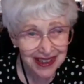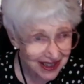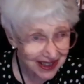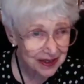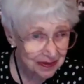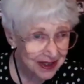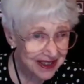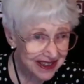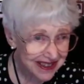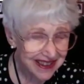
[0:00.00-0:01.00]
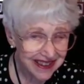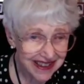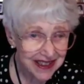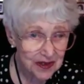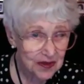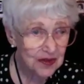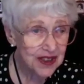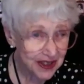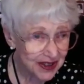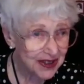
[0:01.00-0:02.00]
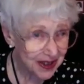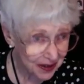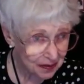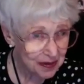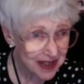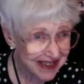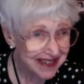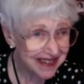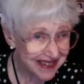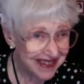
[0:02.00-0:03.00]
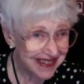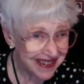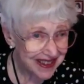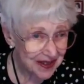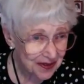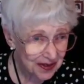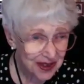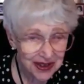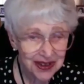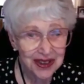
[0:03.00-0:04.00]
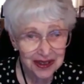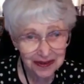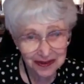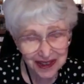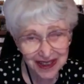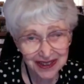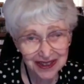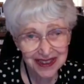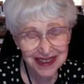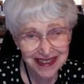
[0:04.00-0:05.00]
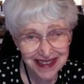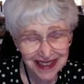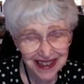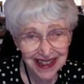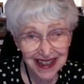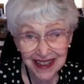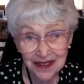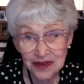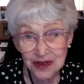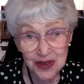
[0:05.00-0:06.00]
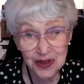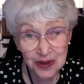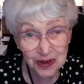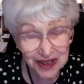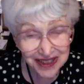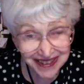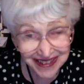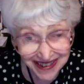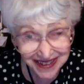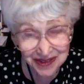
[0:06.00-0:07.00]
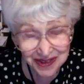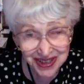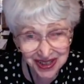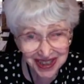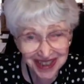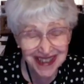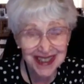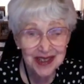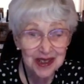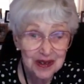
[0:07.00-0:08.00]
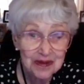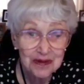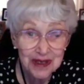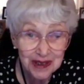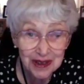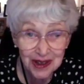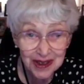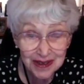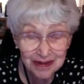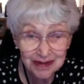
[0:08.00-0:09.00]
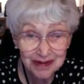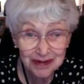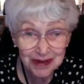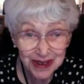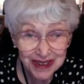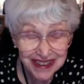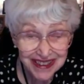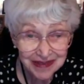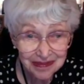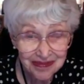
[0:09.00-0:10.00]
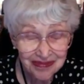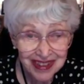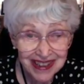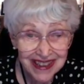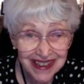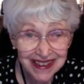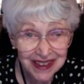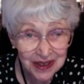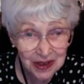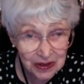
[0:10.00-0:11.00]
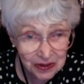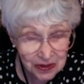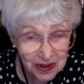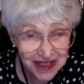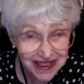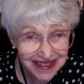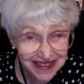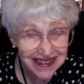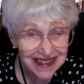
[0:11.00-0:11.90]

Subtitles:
Ultimately, it's fear of pain, fear of violence, and of course, story and language. So we're all working in our own way.